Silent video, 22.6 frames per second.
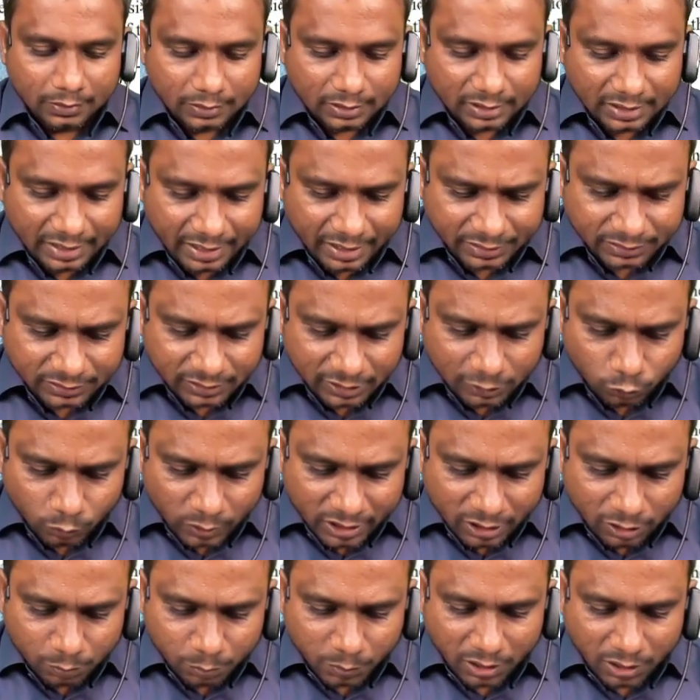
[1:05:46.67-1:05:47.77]
X and Y
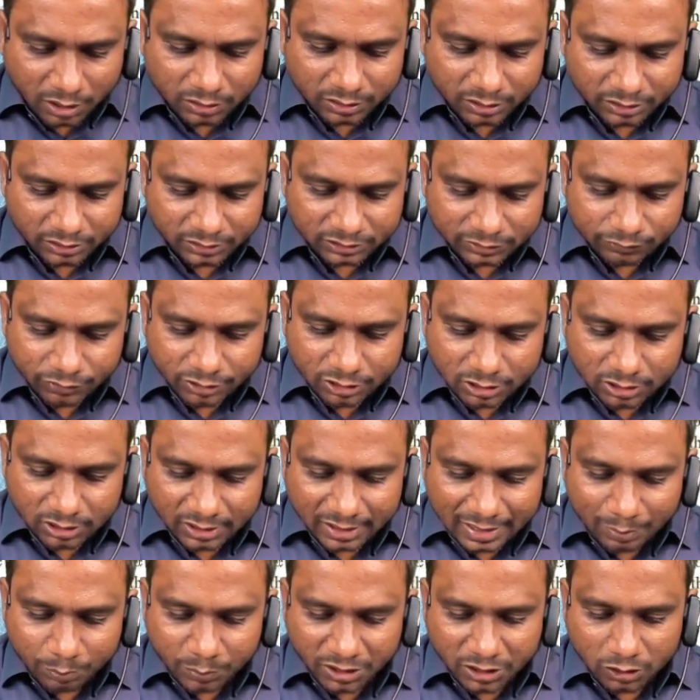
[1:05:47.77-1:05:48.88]
are partners with the
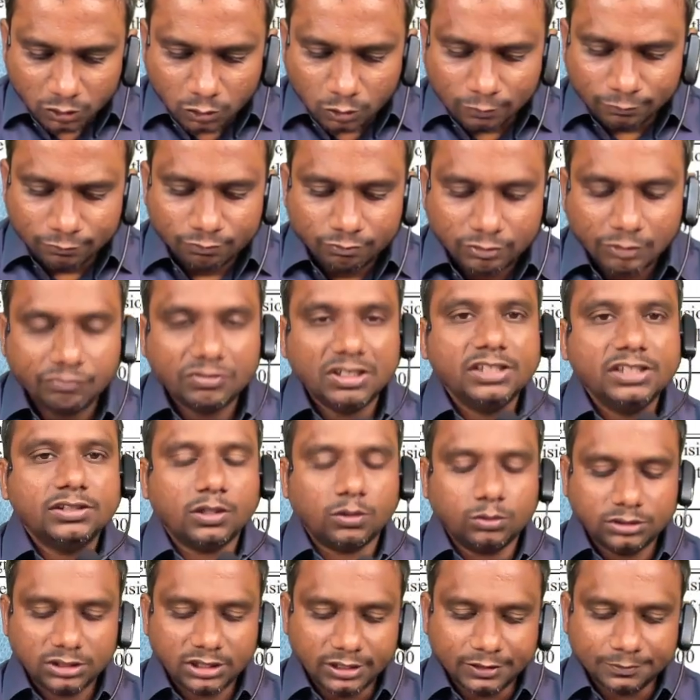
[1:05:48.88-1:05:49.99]
capital of
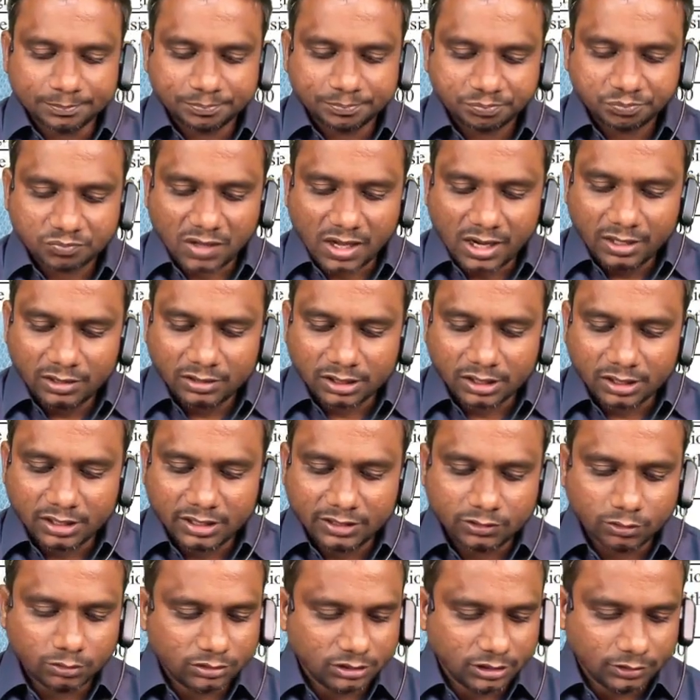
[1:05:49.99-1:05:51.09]
50,000 and
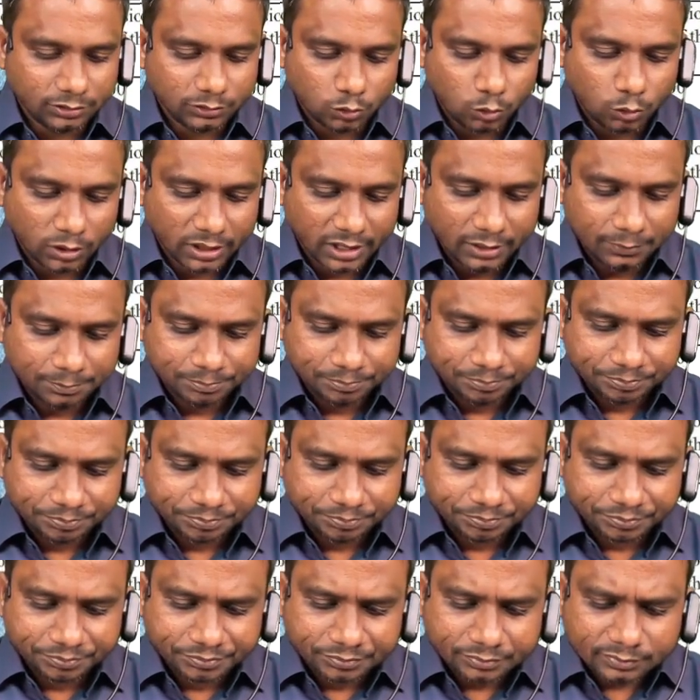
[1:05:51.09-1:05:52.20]
30,000. Okay.
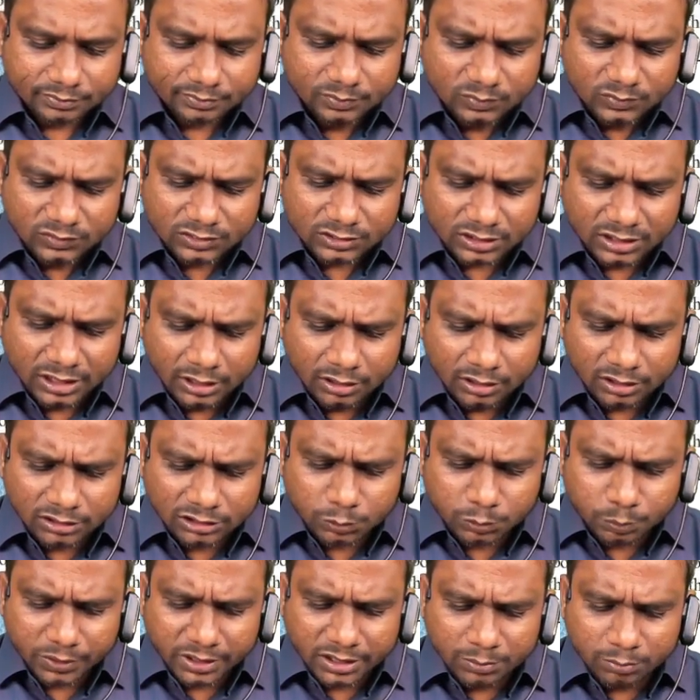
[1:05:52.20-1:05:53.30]
Interest
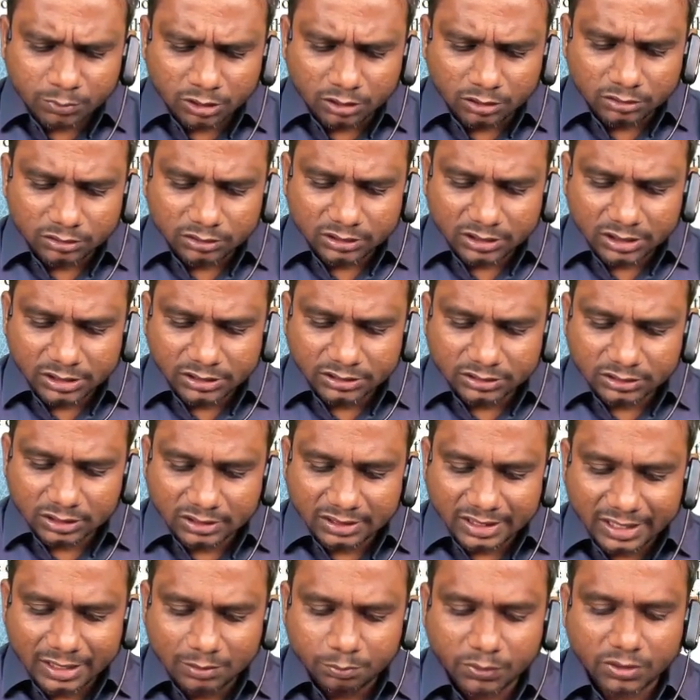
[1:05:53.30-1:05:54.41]
payable is
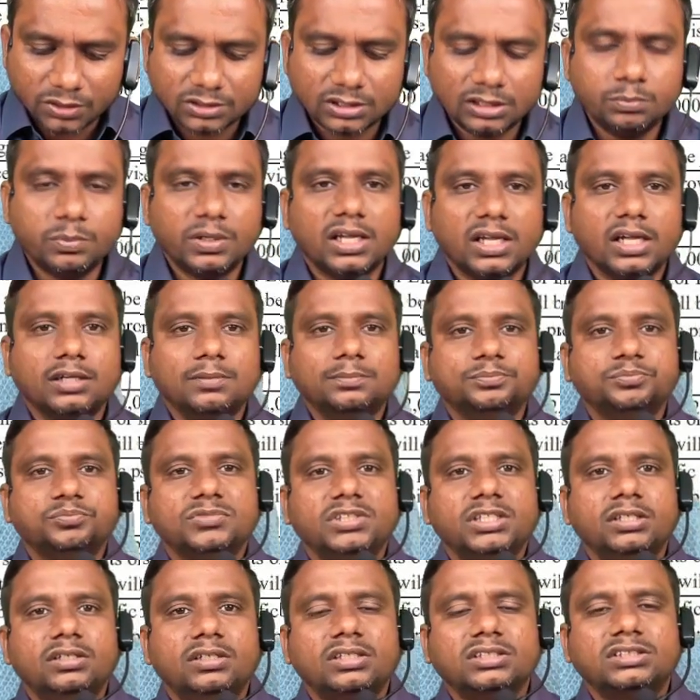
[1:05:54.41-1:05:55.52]
10% per annum.
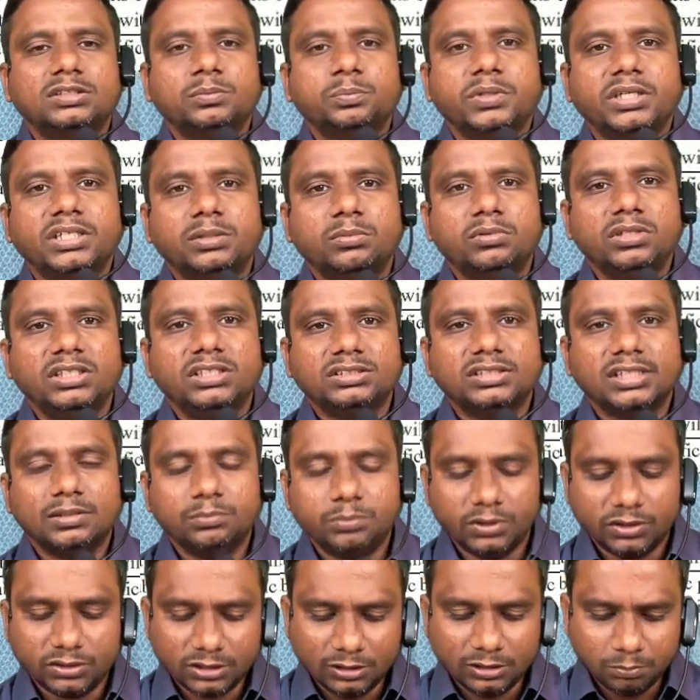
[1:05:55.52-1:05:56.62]
Interest payable is
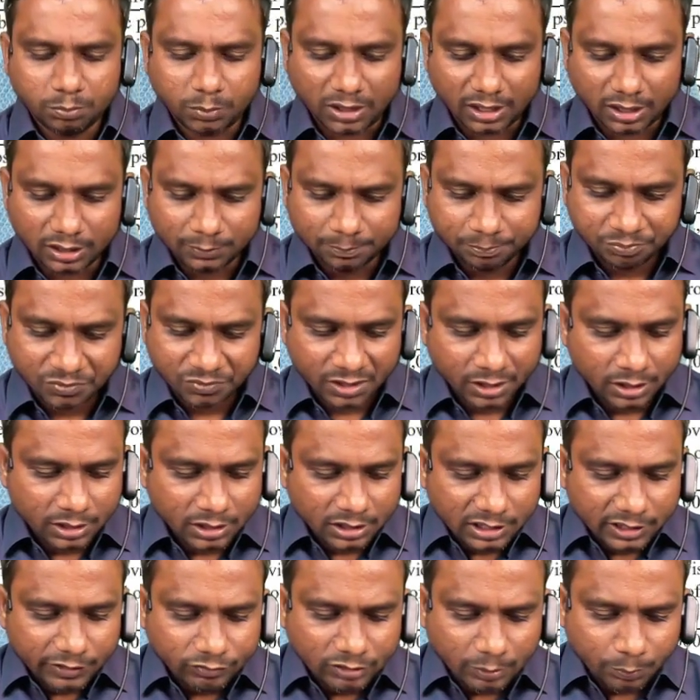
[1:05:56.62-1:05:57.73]
10% per annum.
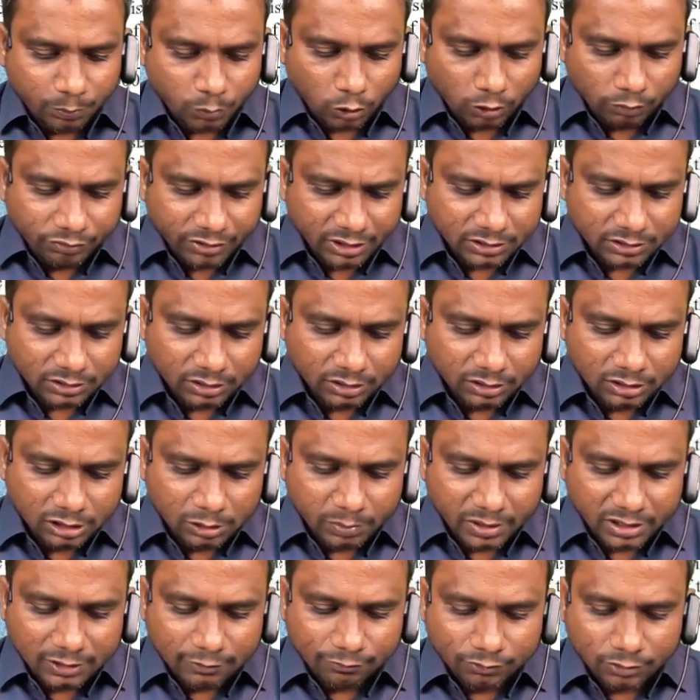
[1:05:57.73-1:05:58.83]
The profits earned by
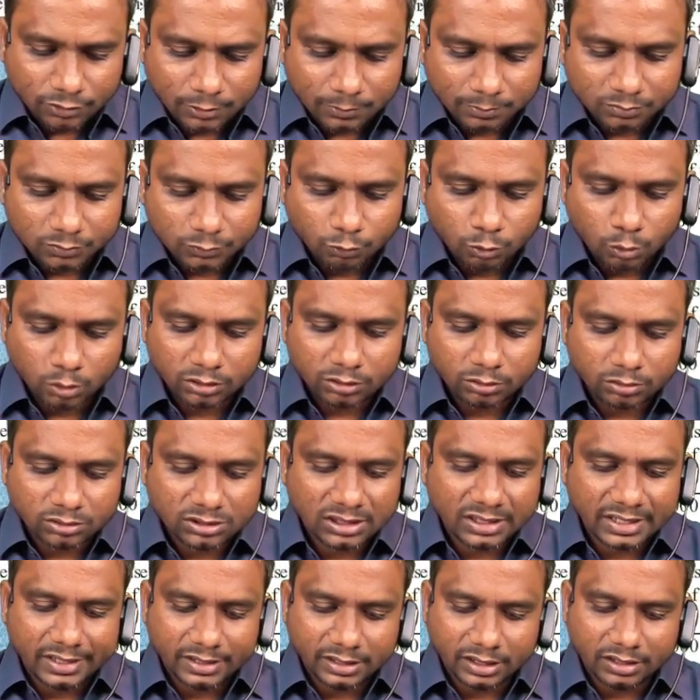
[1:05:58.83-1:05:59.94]
the firm
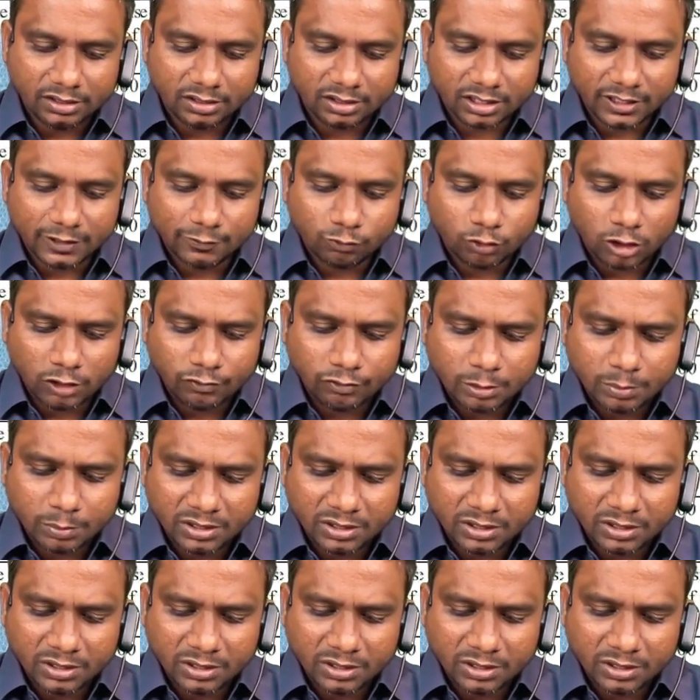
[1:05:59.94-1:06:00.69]
4,800. What will be